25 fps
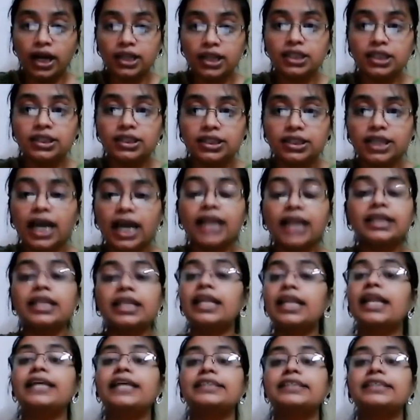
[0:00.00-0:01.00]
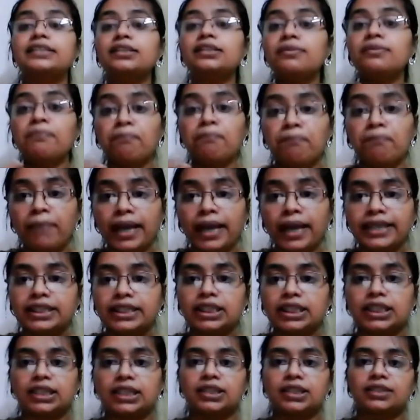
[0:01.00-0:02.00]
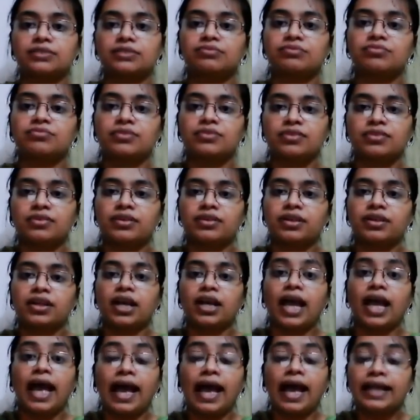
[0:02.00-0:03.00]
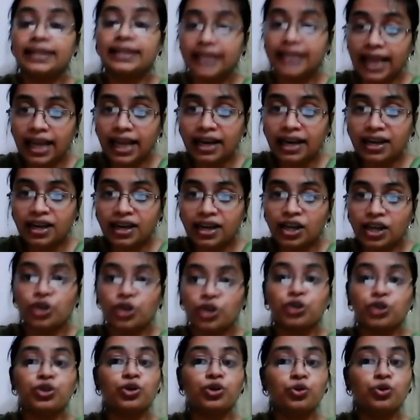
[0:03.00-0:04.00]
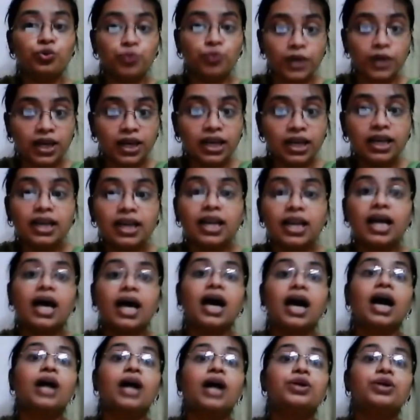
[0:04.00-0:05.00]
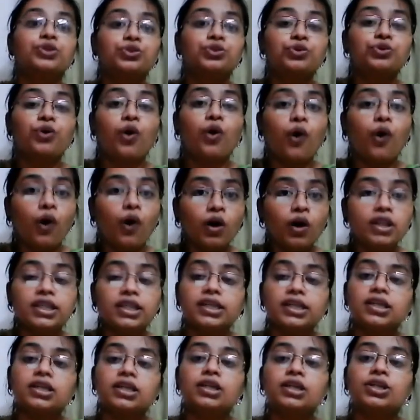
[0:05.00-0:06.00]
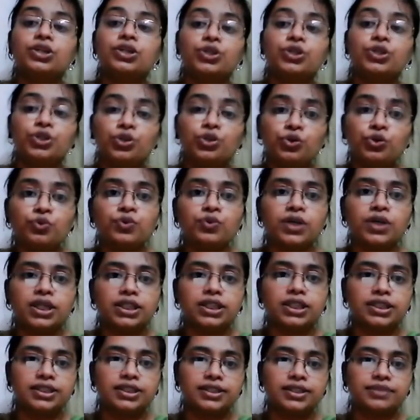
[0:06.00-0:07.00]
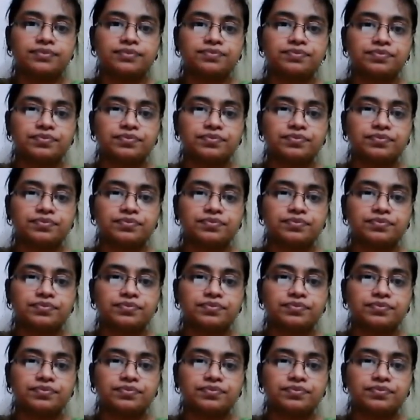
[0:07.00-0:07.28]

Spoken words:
understand the lesson better. And then you will do all the new words.